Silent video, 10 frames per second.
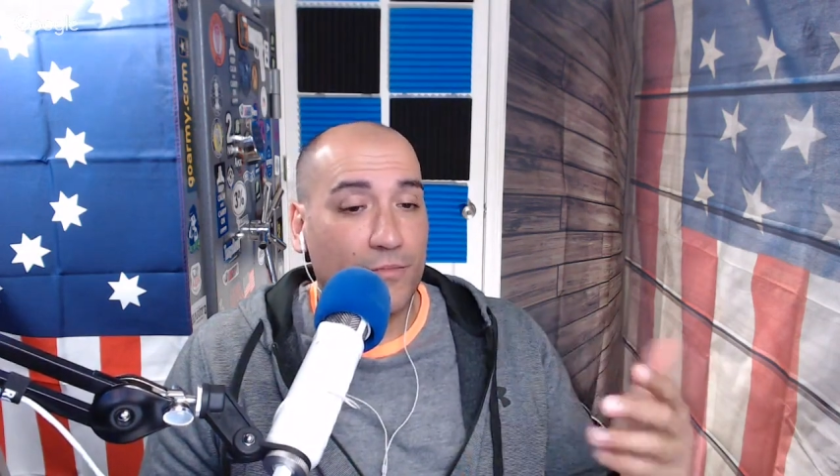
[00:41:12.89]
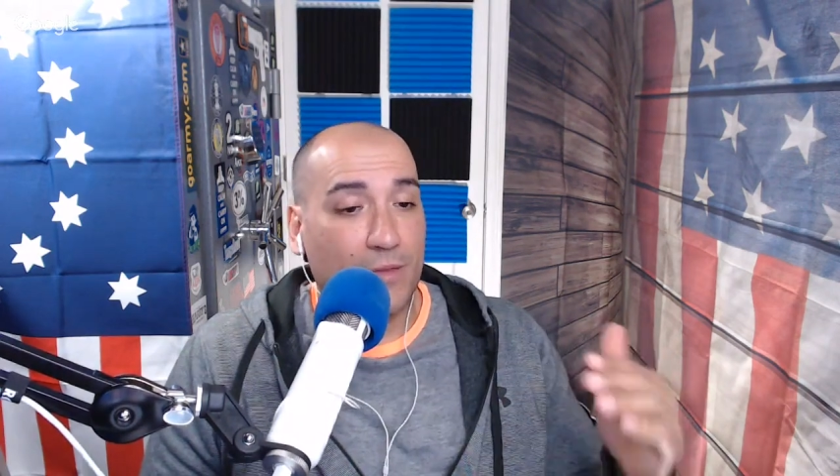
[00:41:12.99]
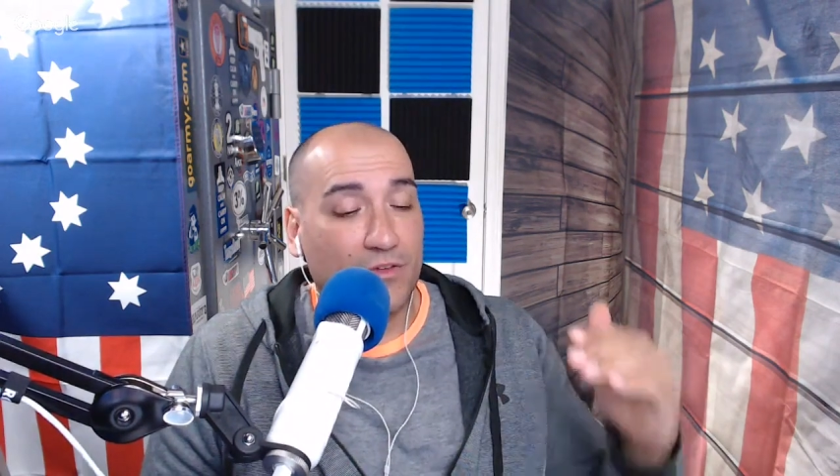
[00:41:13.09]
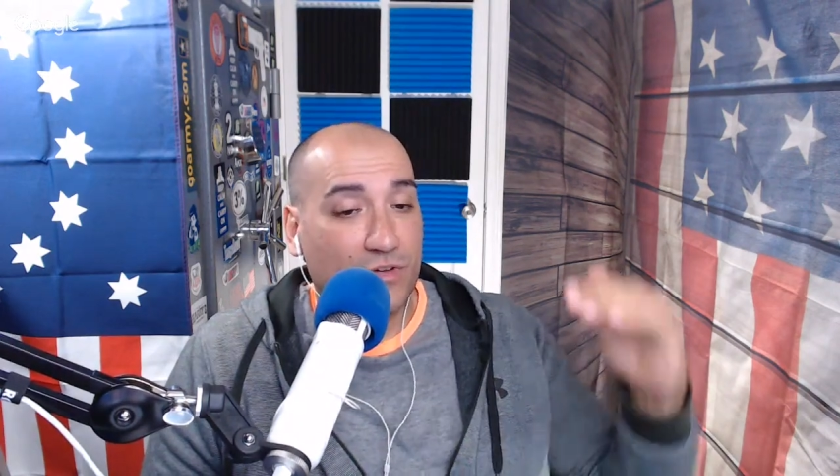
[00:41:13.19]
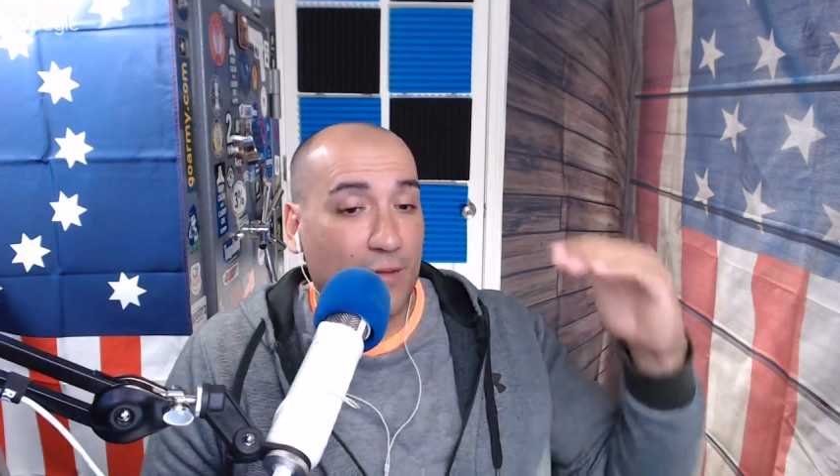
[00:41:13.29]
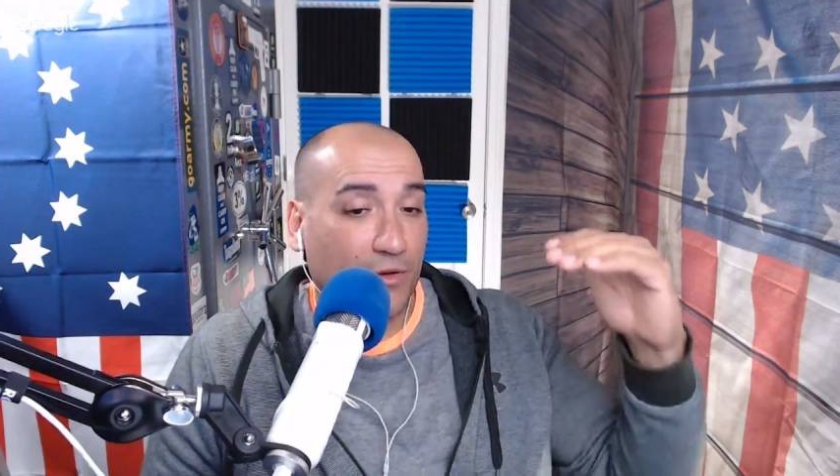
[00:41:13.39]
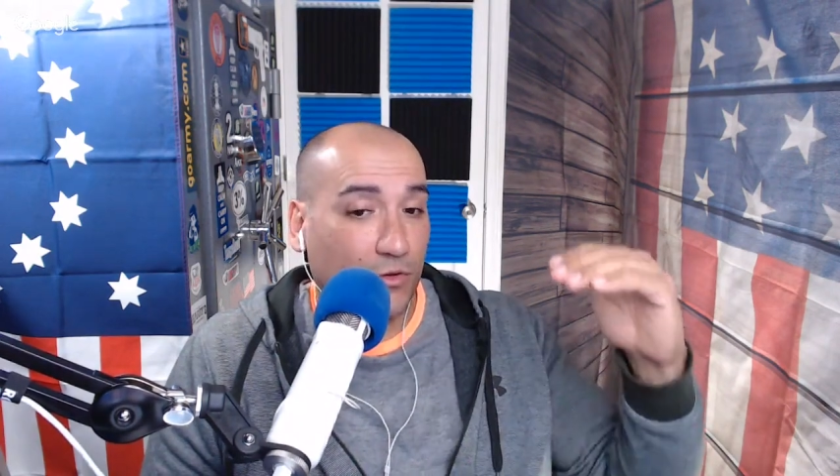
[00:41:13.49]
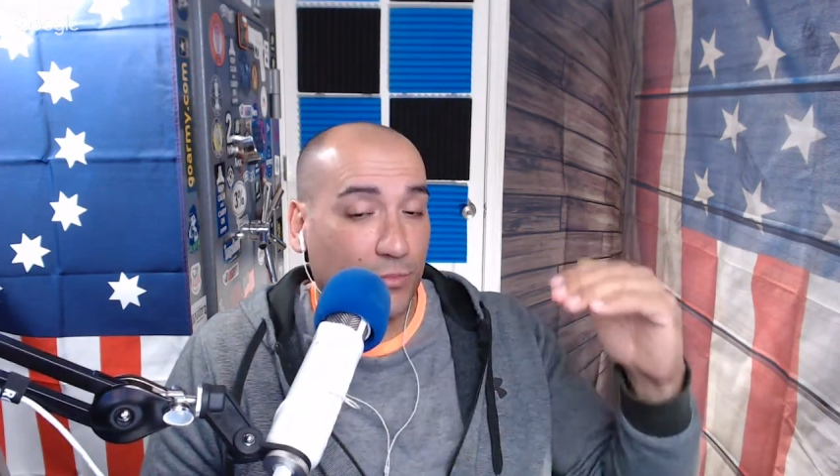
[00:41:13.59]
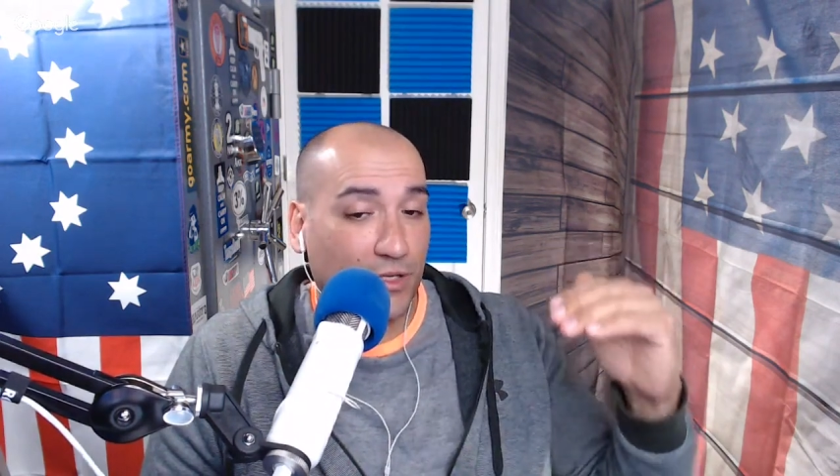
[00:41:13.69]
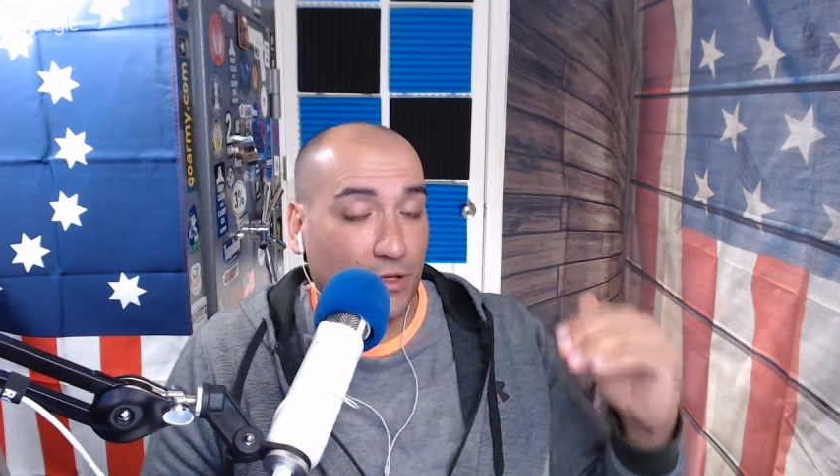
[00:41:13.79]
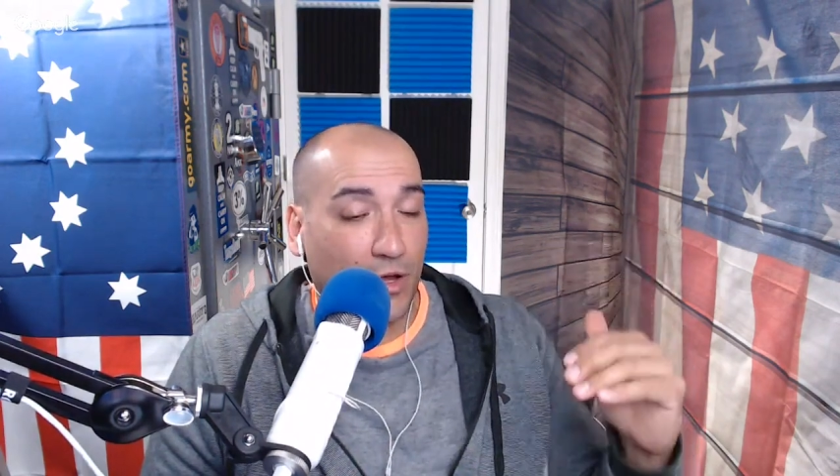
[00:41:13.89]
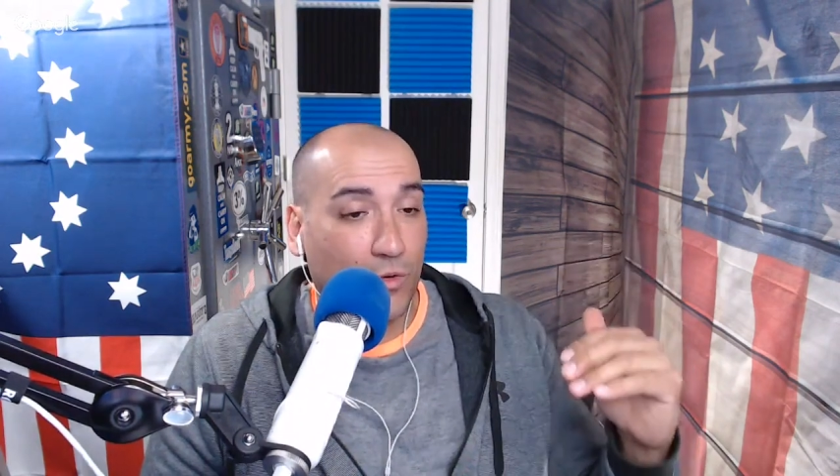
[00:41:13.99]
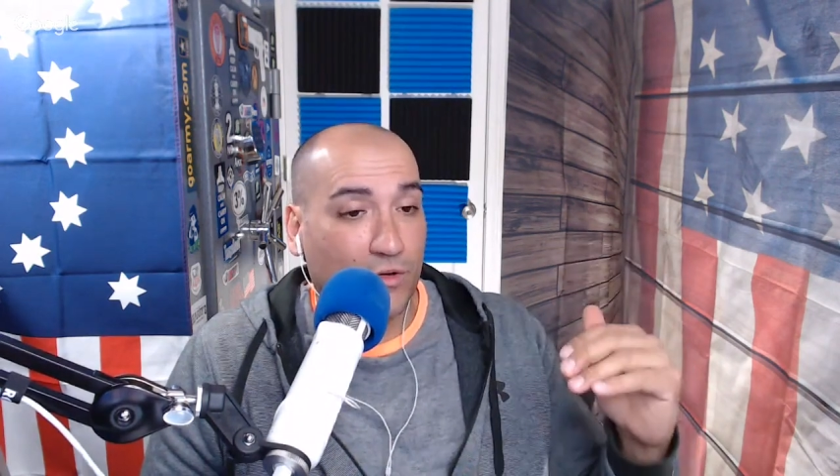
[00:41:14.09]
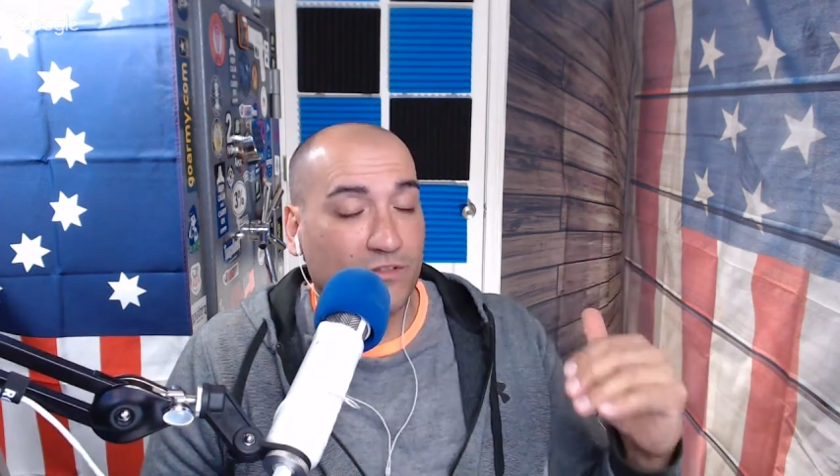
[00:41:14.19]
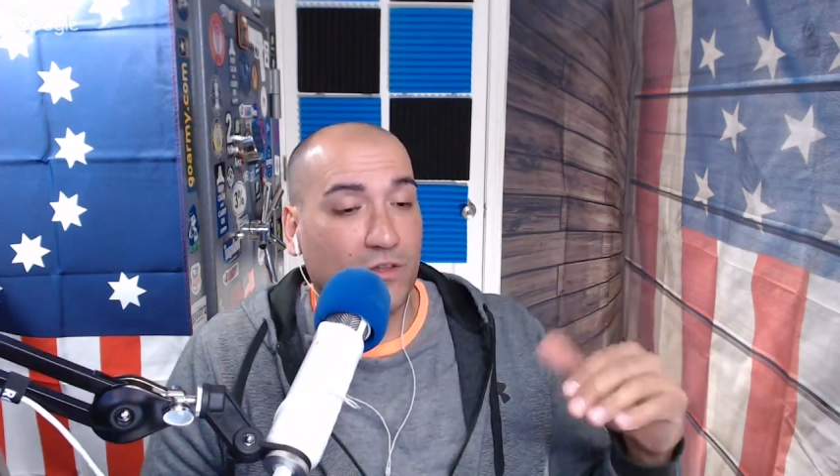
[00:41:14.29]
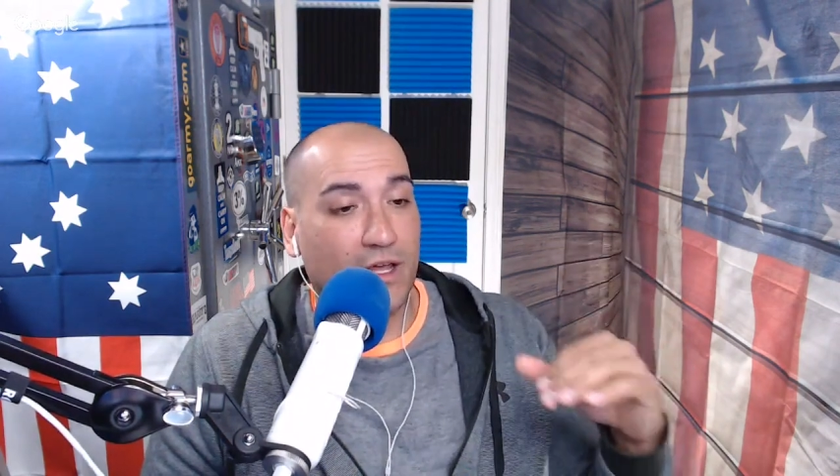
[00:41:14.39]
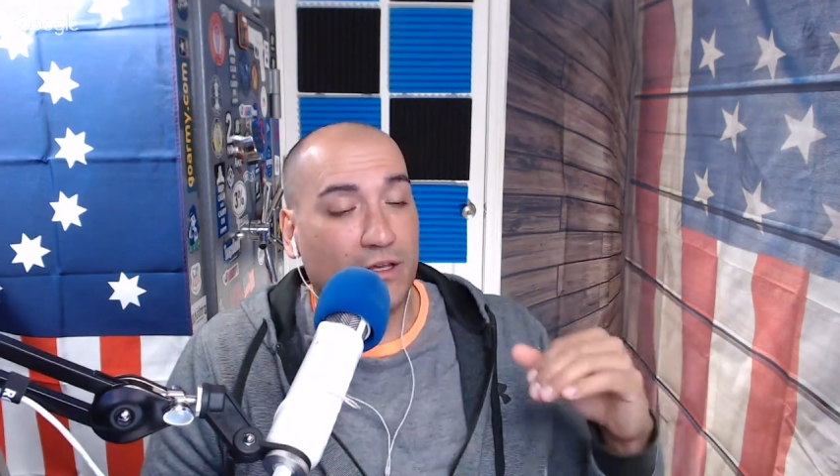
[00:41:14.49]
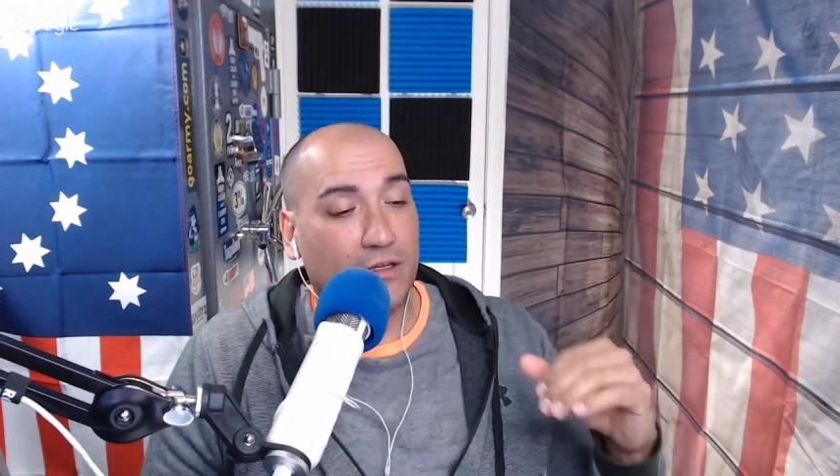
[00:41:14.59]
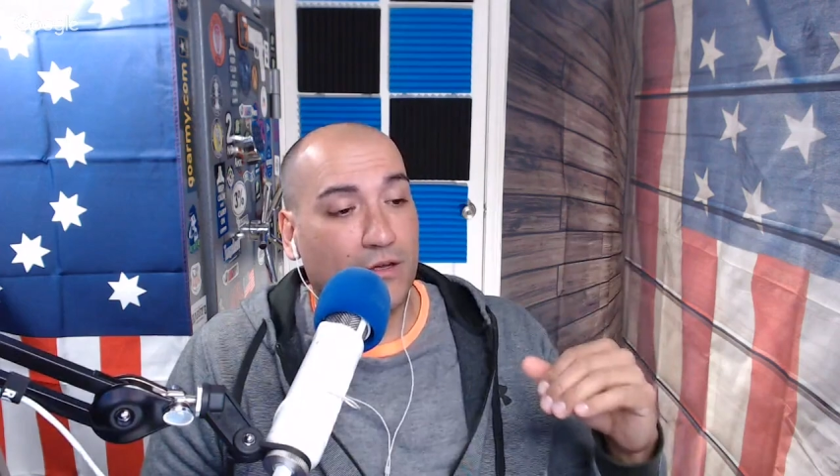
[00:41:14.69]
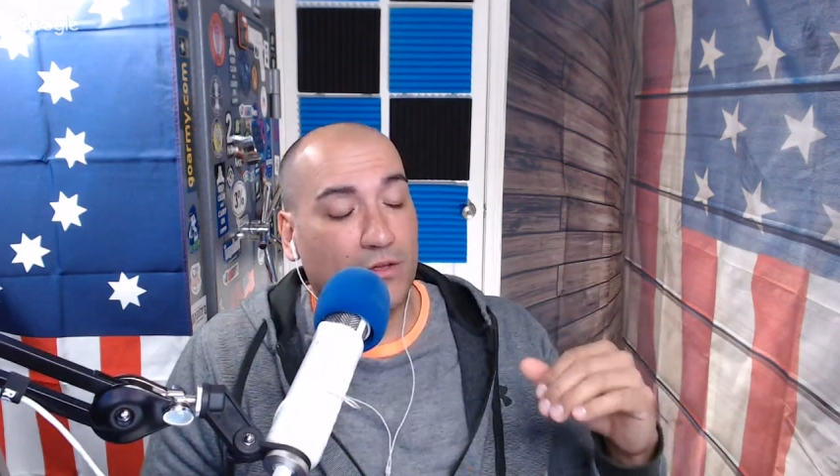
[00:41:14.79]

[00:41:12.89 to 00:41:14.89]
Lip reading: Maybe drop it a little bit lower so that, you know,